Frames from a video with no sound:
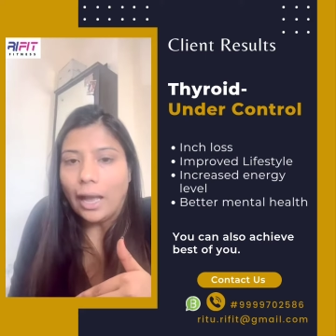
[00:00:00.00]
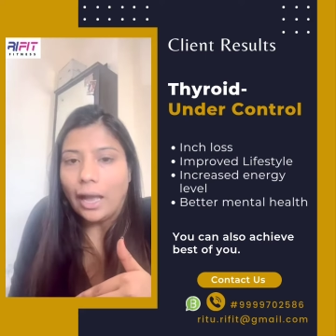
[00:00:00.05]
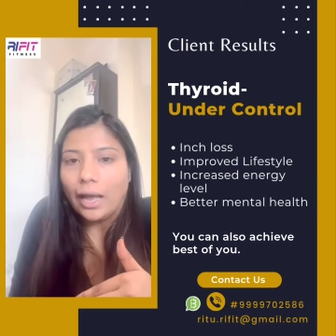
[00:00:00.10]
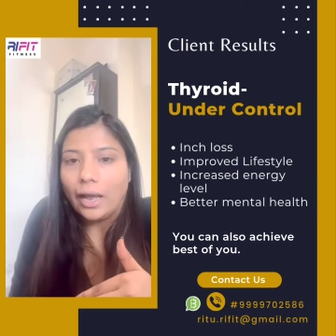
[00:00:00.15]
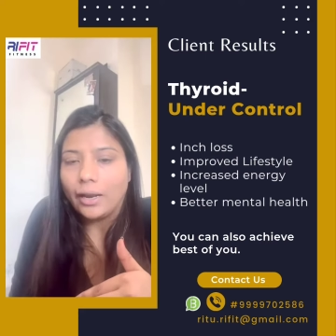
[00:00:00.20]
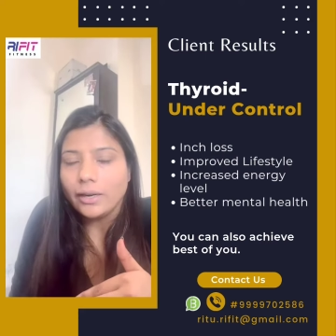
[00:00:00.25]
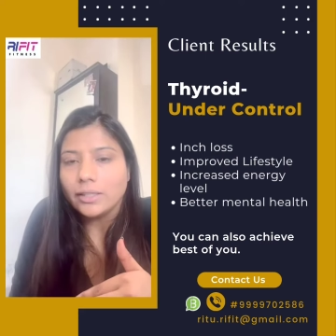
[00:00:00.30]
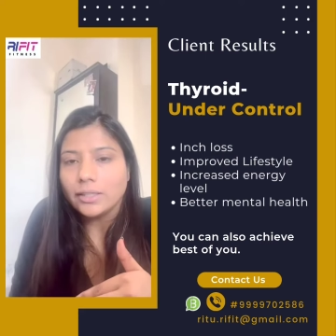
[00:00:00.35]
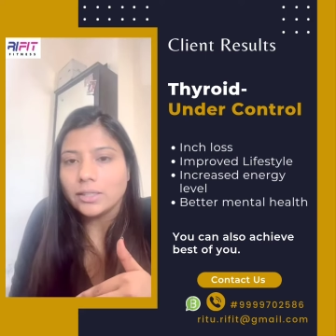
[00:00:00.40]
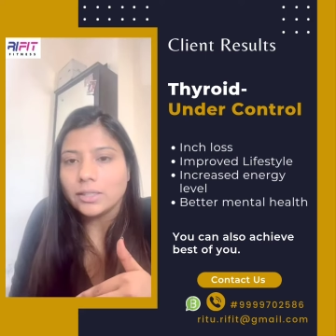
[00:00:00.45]

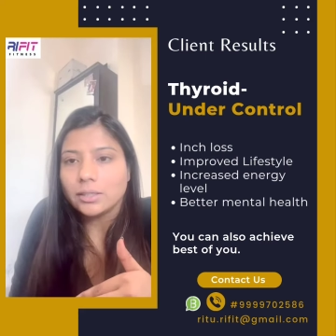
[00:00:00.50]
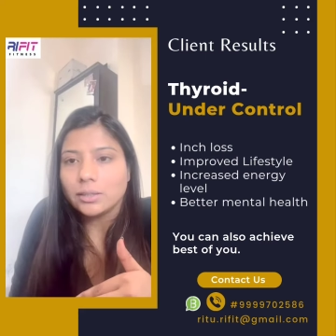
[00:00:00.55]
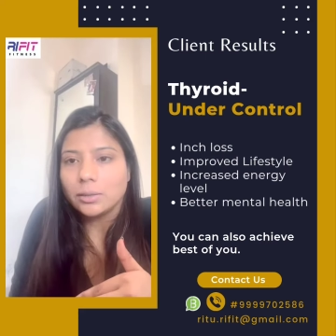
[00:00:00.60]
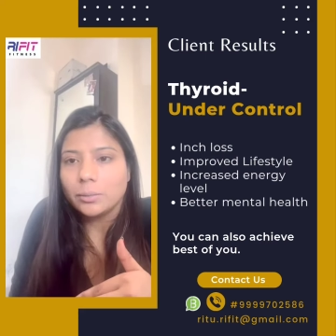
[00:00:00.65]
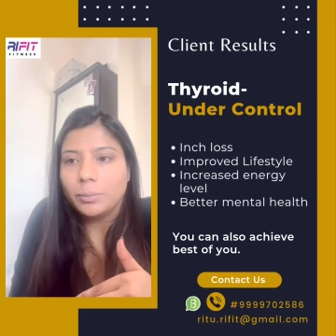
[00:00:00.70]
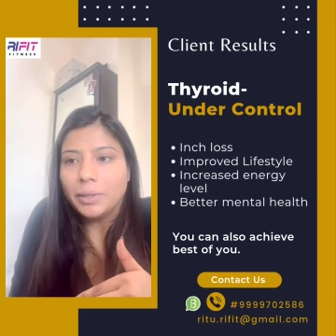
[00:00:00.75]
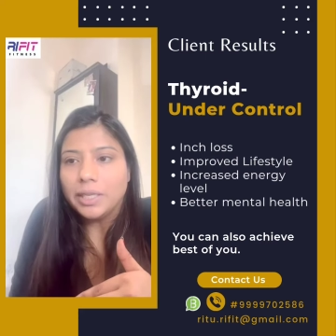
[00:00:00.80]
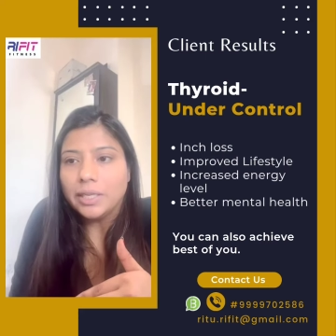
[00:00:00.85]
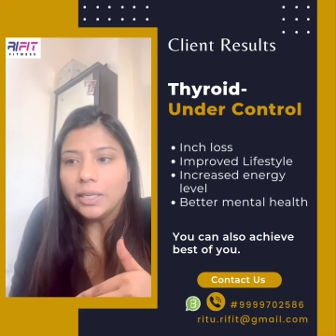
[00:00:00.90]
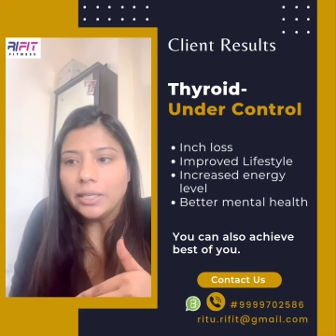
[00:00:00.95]
and uh,
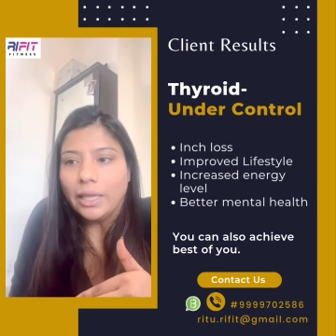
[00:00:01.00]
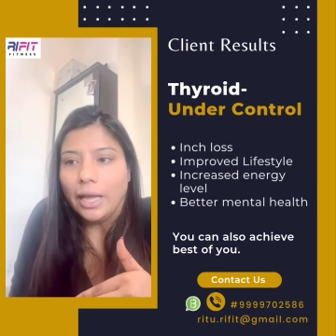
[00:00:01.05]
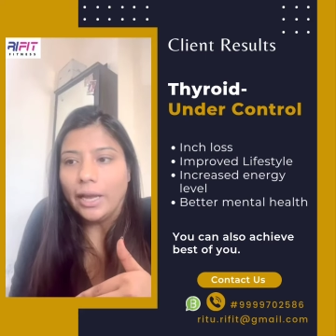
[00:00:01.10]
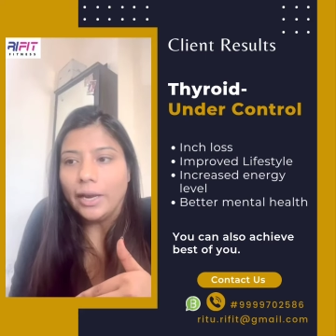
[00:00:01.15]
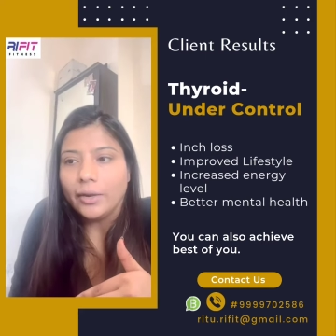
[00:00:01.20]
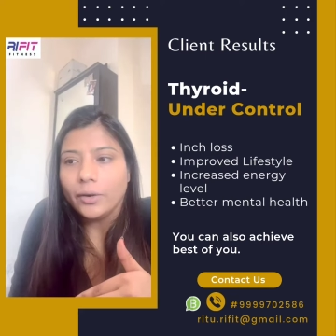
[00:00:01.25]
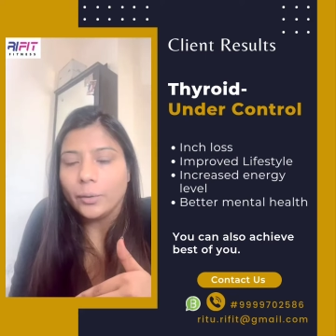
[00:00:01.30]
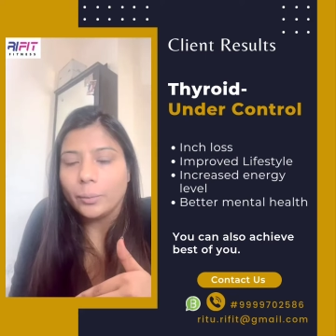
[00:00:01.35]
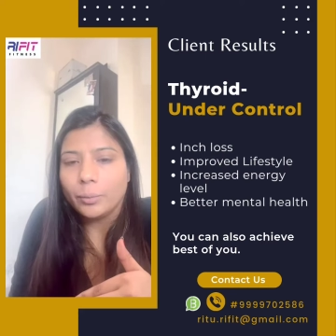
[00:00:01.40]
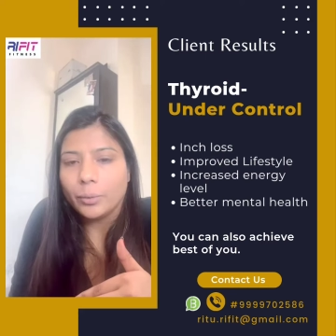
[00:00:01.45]
being a
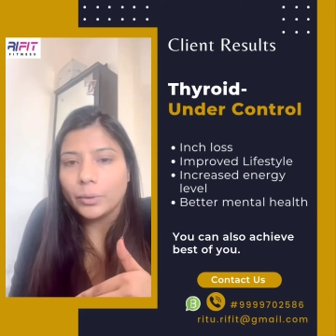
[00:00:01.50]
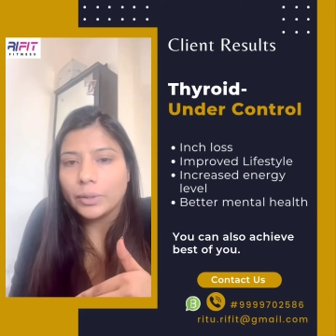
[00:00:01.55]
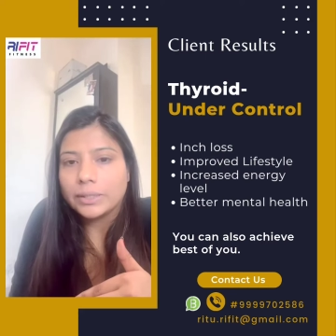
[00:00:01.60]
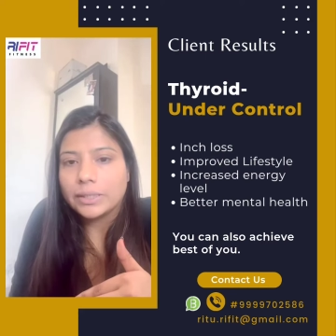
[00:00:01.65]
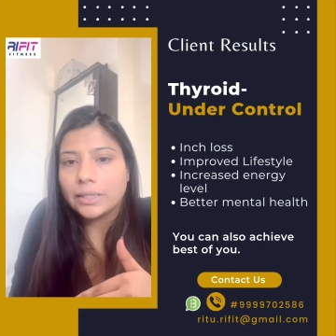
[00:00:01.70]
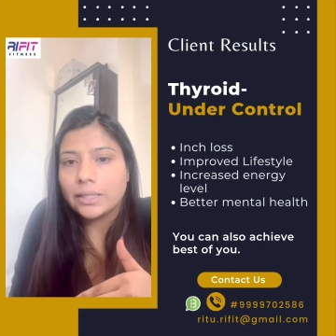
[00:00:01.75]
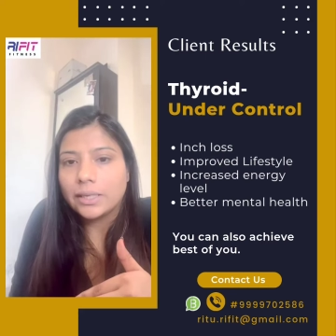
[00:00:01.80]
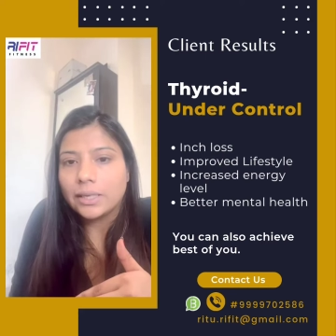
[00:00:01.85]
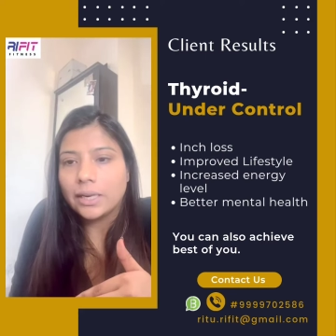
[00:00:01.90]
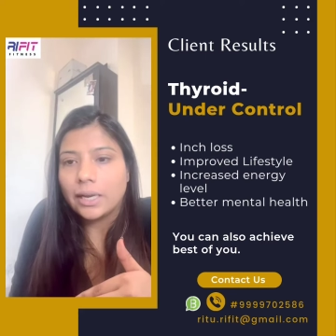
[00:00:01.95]
thyroid
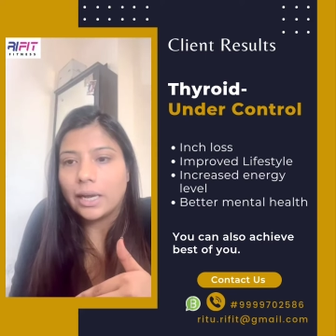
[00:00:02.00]
person,